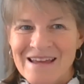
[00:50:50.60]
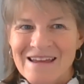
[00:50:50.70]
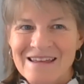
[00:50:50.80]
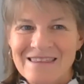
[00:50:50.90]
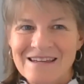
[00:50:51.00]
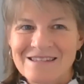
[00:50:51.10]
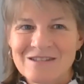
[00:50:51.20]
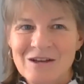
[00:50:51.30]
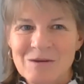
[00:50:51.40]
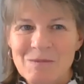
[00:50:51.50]
and that's
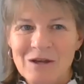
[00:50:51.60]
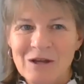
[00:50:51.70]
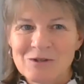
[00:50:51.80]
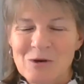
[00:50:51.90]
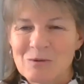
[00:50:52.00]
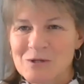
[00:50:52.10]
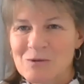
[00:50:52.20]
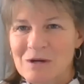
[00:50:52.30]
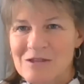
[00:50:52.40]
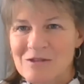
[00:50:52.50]
going to be on October
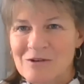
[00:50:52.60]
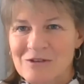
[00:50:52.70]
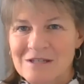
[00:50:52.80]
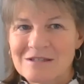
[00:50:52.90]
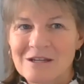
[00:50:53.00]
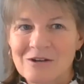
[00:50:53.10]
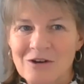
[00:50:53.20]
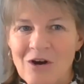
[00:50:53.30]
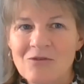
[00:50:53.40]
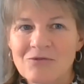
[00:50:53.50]
23rd this year, and
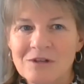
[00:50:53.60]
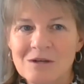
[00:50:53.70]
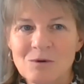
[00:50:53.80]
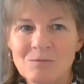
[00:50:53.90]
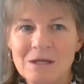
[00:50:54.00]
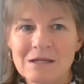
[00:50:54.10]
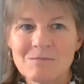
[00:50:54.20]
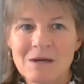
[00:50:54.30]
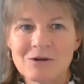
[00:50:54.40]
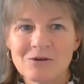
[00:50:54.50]
hopefully we'll be in a
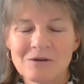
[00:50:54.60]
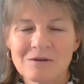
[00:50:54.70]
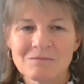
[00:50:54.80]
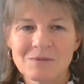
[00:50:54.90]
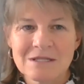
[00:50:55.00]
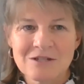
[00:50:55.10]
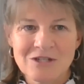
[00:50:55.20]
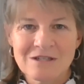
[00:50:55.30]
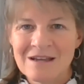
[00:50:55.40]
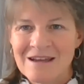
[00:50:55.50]
better
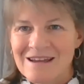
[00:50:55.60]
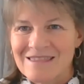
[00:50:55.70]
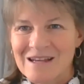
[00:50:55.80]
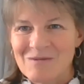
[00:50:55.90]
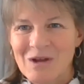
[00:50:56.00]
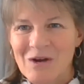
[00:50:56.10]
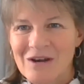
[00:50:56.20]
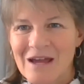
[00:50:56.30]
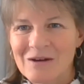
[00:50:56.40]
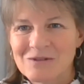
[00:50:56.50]
position than we are
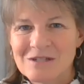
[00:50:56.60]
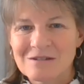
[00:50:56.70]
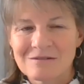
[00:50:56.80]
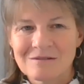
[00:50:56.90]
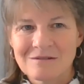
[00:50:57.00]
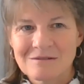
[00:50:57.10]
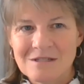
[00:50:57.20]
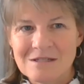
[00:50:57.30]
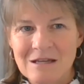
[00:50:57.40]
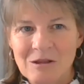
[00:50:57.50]
now to
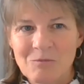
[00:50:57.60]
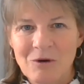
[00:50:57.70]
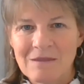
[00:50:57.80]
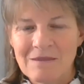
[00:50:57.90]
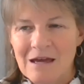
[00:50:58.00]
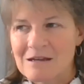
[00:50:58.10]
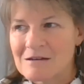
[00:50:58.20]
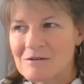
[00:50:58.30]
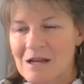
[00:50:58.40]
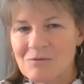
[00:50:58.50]
celebrate that
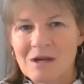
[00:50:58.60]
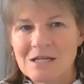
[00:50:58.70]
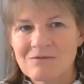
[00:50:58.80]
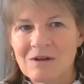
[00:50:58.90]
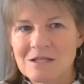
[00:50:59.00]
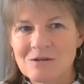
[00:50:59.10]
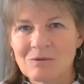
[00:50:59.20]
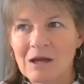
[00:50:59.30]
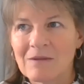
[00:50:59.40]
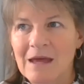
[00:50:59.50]
and raise funds
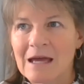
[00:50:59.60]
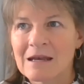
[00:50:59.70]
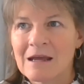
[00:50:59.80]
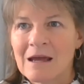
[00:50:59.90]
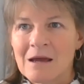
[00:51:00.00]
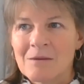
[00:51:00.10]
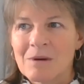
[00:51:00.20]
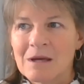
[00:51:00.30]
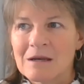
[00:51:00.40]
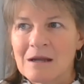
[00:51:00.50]
around that.
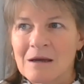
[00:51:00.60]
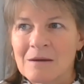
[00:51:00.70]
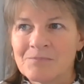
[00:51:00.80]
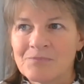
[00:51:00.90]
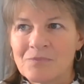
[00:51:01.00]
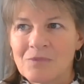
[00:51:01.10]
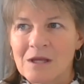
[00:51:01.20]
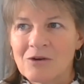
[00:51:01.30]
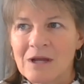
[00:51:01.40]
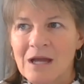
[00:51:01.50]
But the Hearing